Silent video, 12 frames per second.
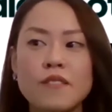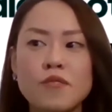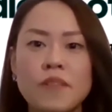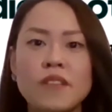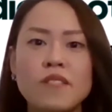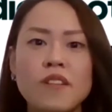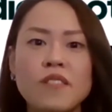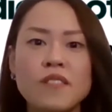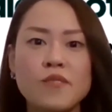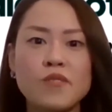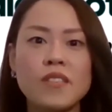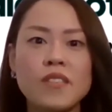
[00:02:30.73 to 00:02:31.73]
to be a doctor,
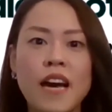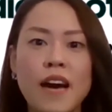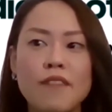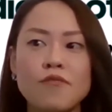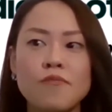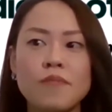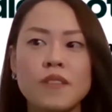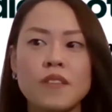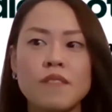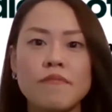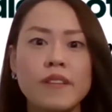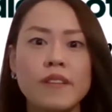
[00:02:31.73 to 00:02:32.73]
you just have to
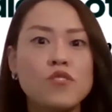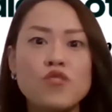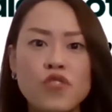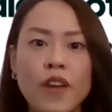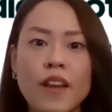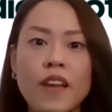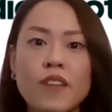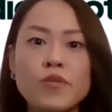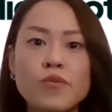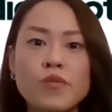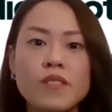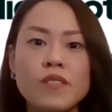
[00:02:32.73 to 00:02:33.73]
be straight A
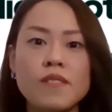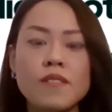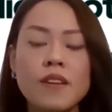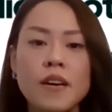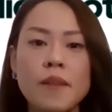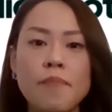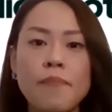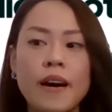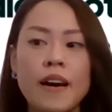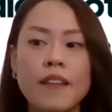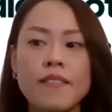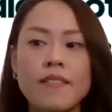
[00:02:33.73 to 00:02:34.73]
students.
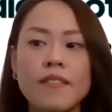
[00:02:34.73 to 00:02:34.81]
But